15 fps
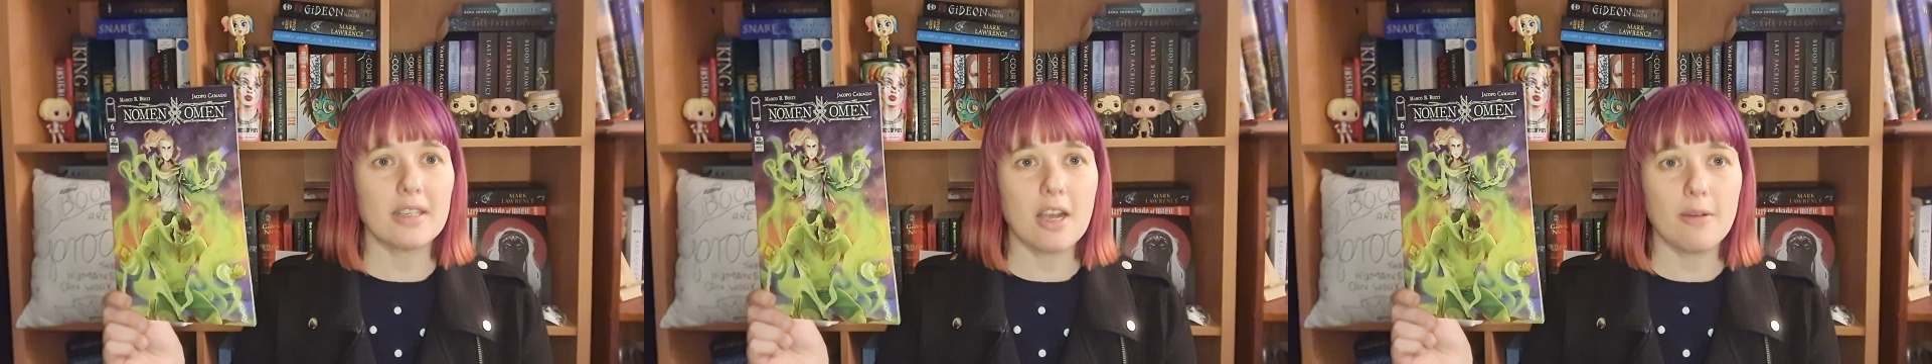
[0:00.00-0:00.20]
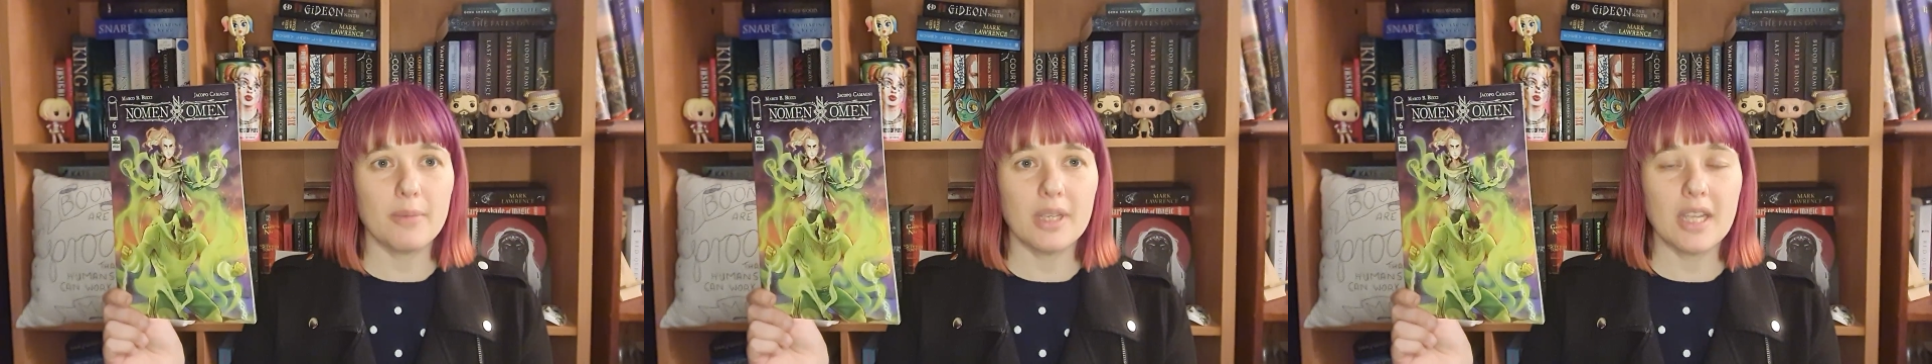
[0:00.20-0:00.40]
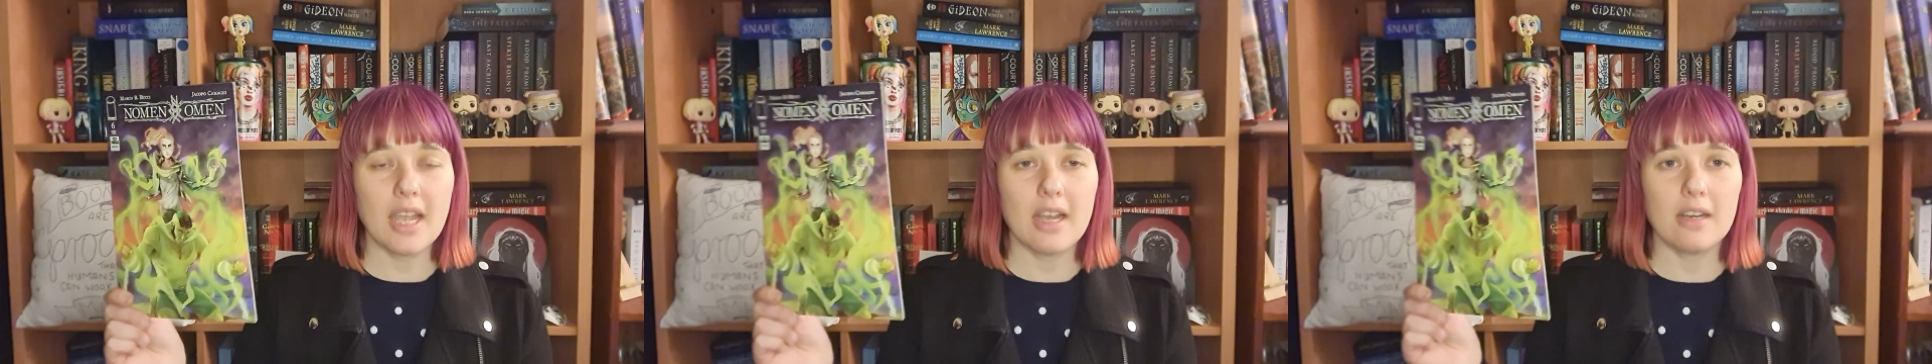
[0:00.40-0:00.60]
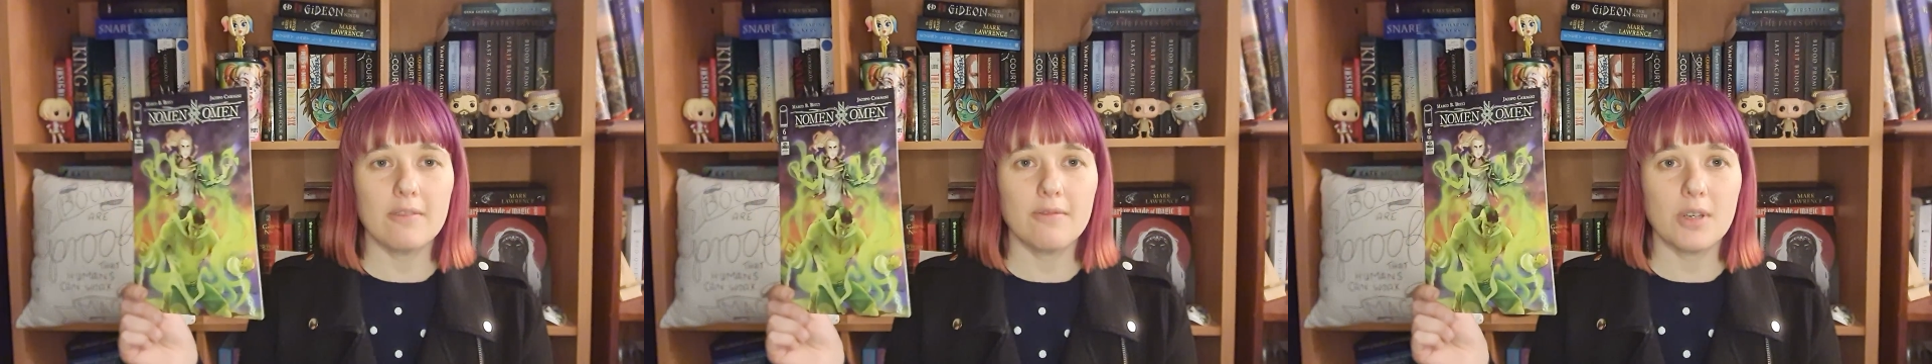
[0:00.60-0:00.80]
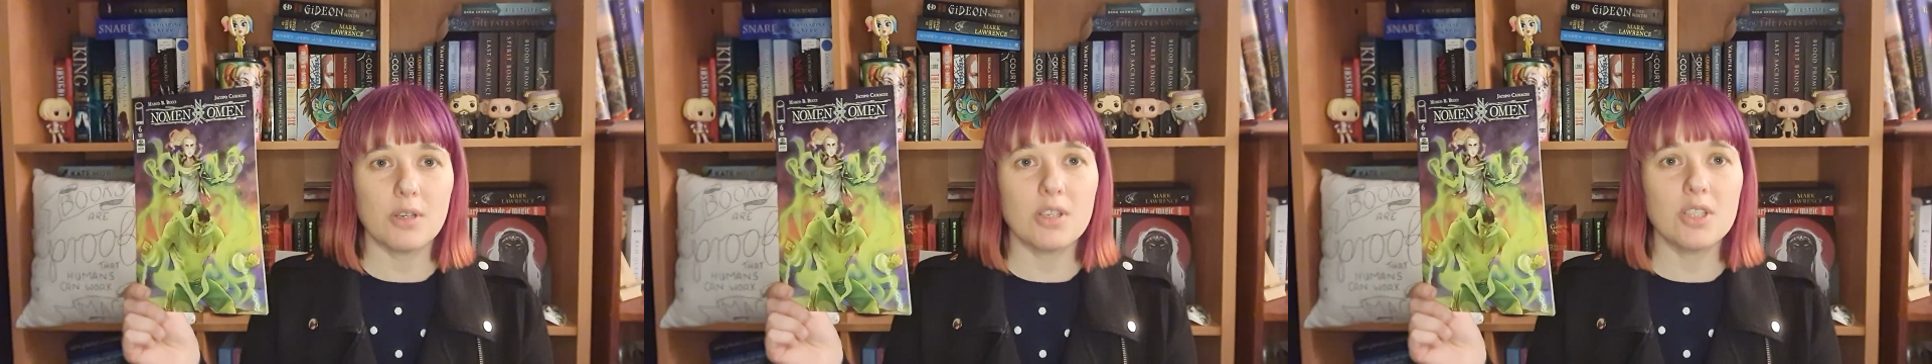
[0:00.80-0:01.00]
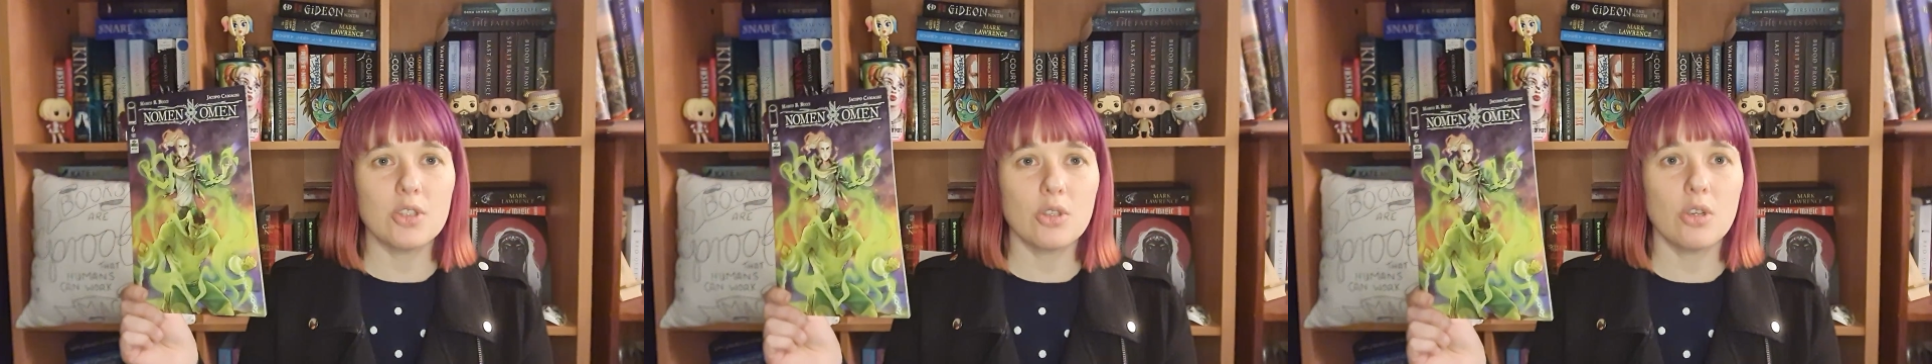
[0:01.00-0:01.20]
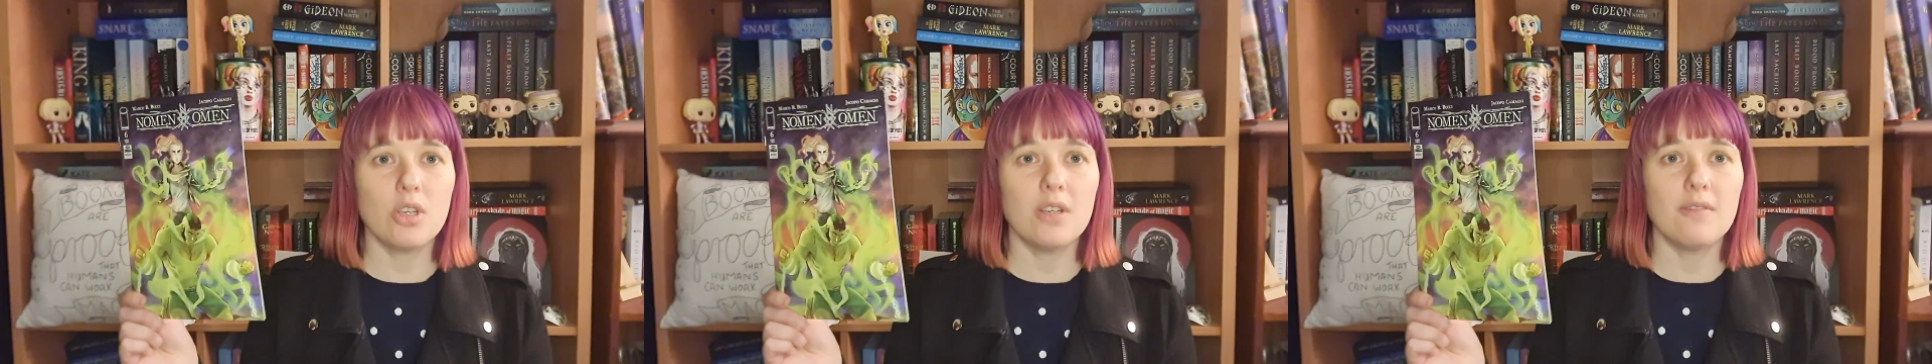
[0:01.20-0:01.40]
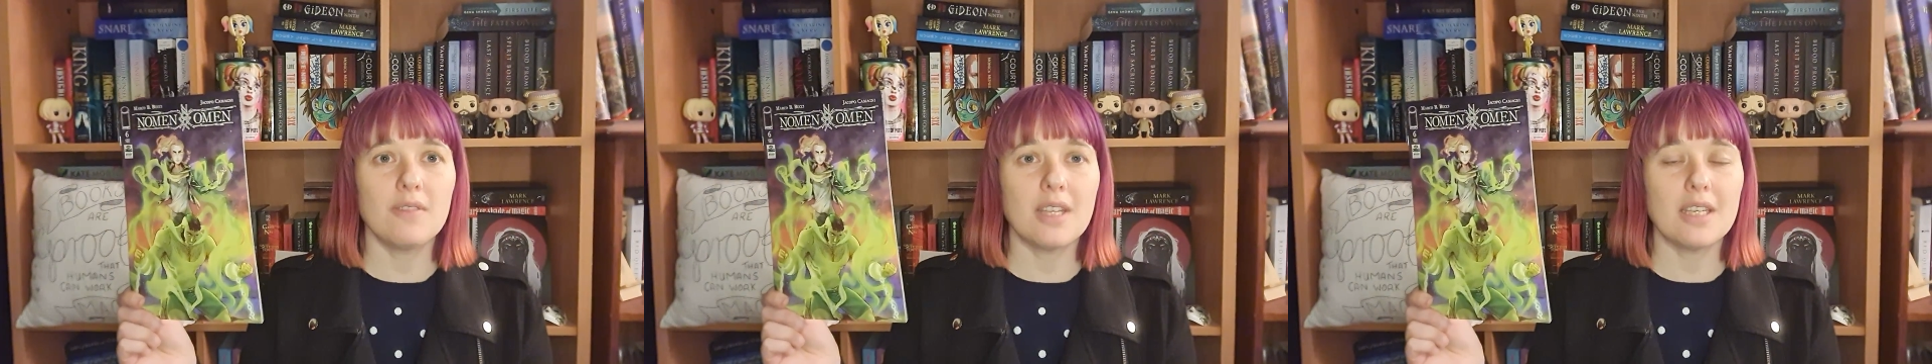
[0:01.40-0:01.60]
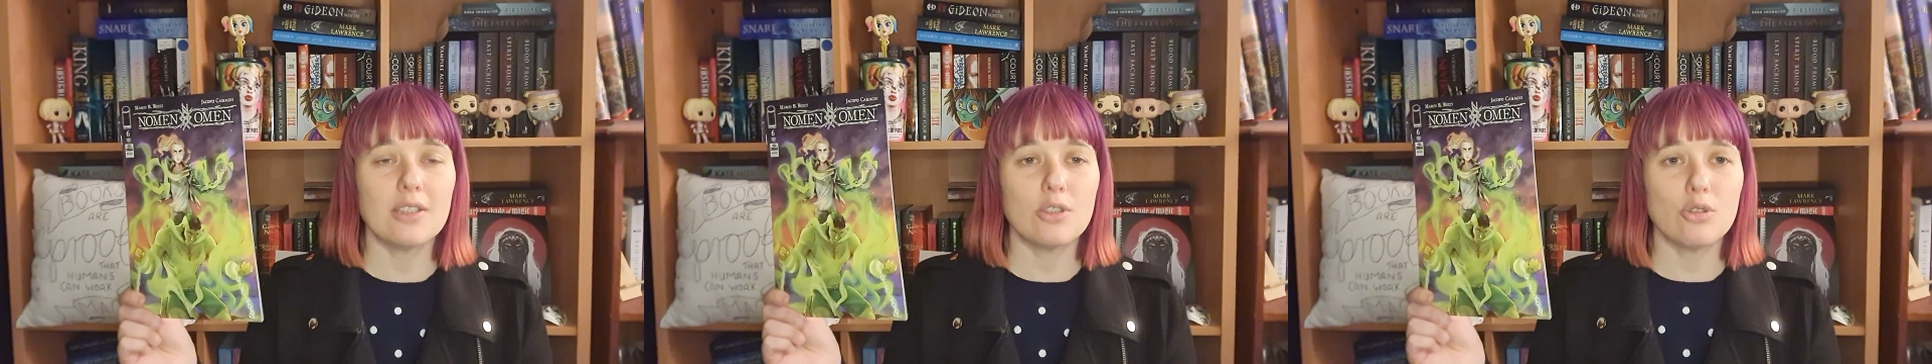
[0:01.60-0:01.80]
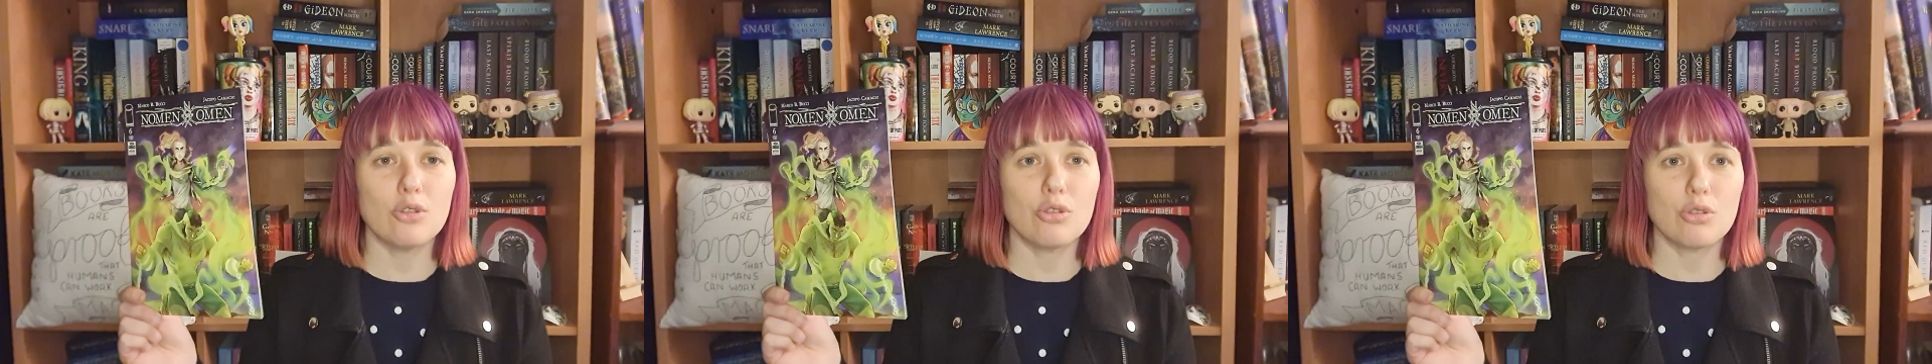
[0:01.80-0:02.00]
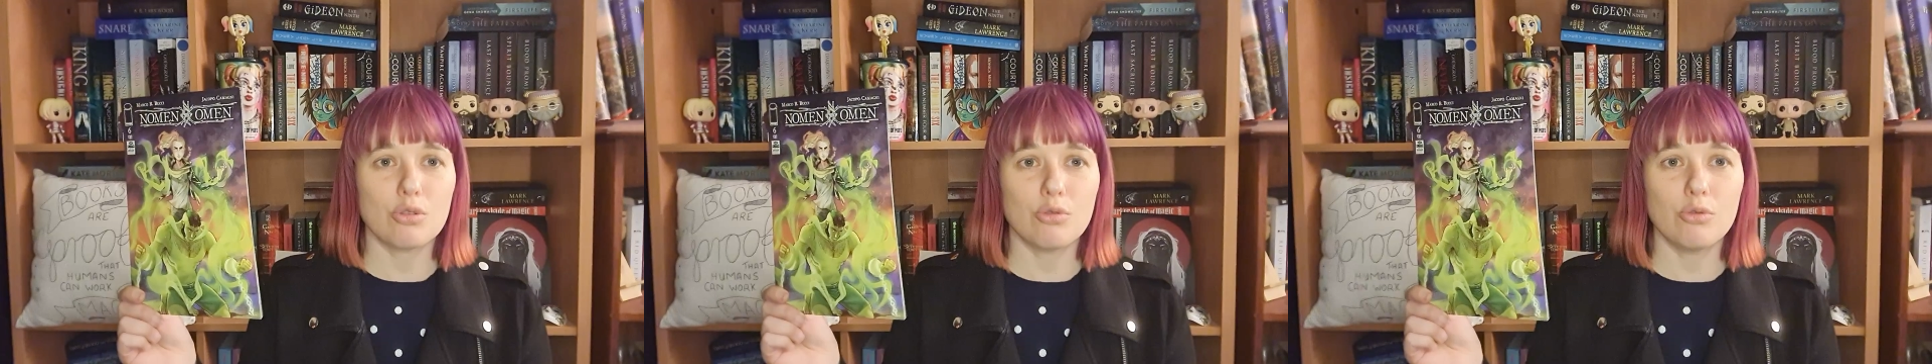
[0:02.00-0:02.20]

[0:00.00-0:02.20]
coming out very soon if there's not